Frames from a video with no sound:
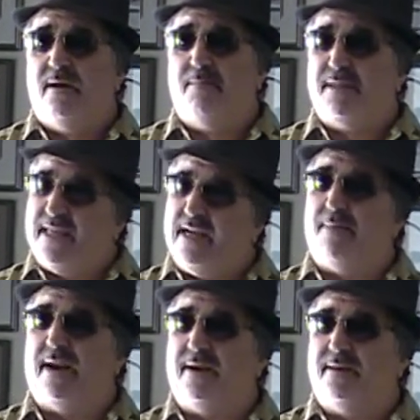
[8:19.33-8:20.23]
But think
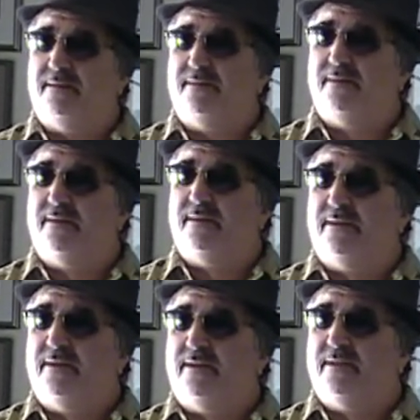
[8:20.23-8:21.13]
about it.
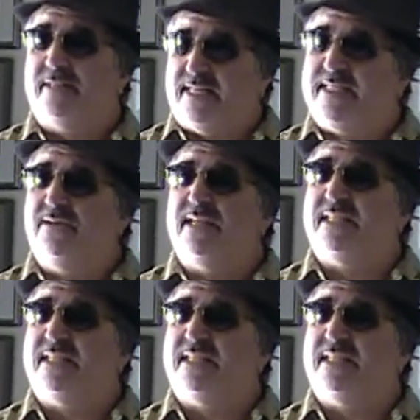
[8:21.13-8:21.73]
They still get